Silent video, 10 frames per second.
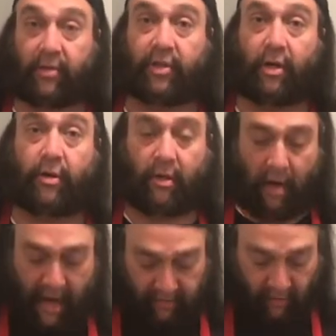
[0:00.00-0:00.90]
going to show you,
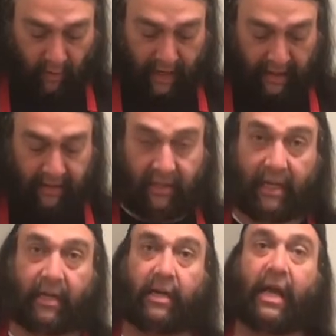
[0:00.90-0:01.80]
I've rinsed
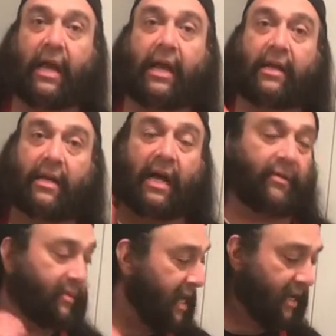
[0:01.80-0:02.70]
it, and
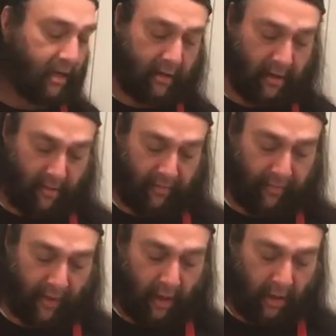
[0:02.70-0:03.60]
I've taken
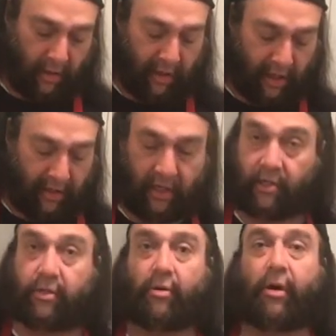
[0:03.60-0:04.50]
just a
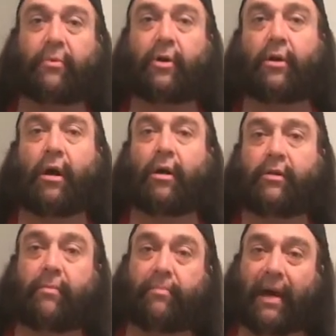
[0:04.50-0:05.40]
scrubber on
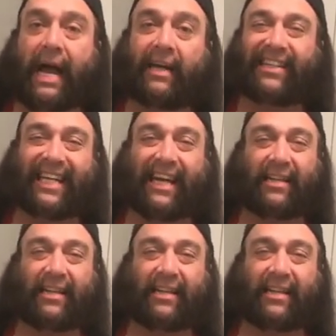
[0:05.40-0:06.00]
the back to get